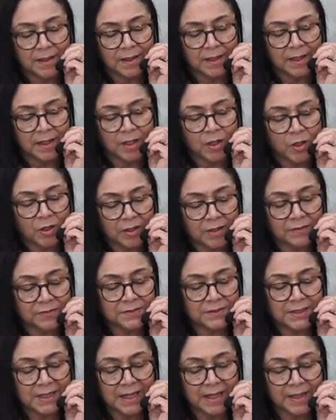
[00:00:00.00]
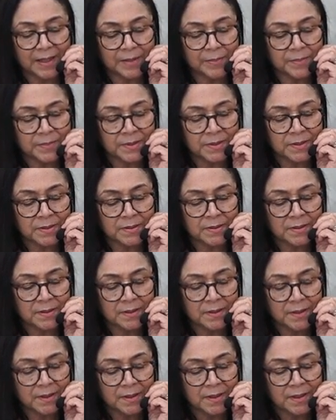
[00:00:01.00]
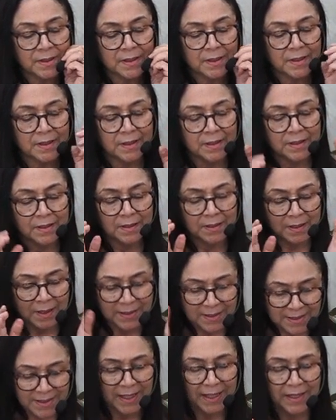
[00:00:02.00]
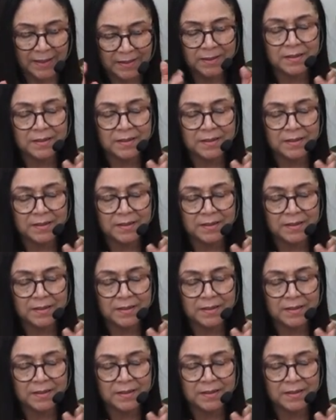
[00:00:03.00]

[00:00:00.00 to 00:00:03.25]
a lot of times, I said it